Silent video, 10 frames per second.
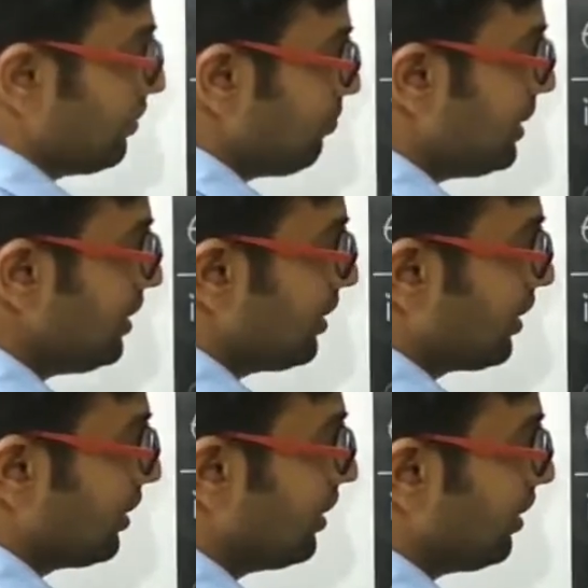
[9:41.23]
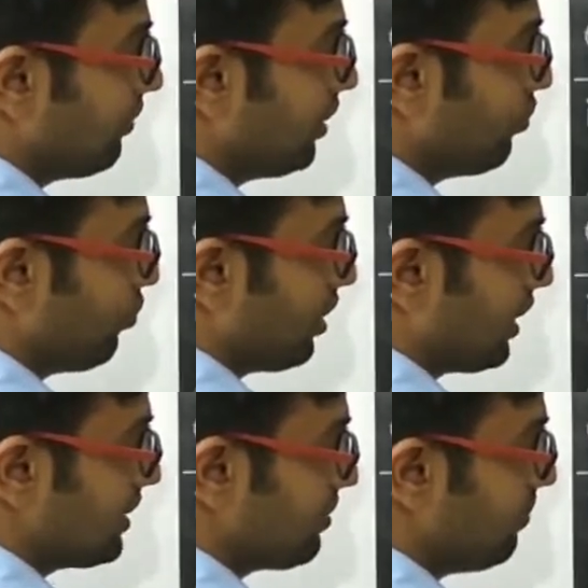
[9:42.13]
B, here we have to take
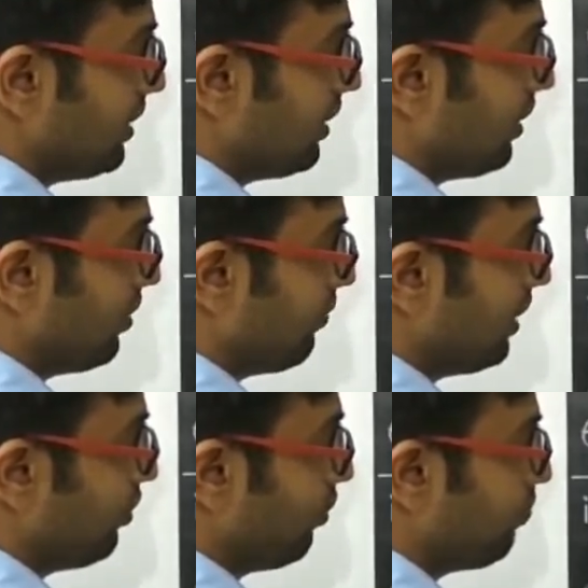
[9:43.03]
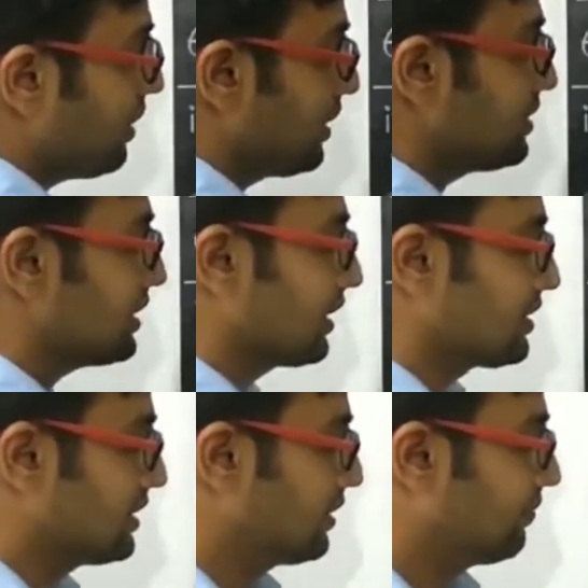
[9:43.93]
as a b, and the value of b is
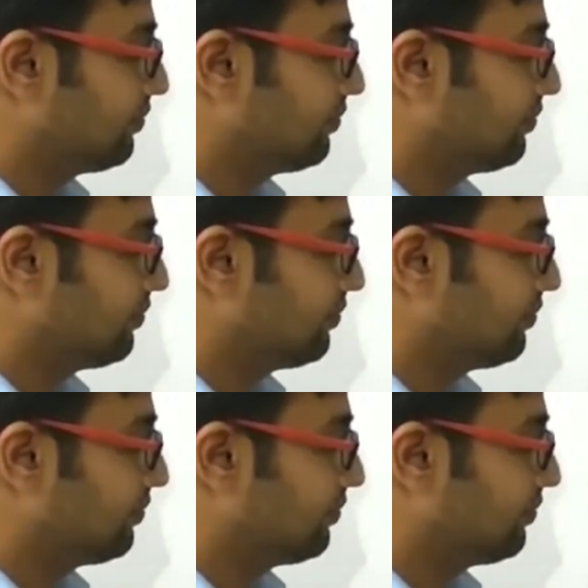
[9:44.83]
6.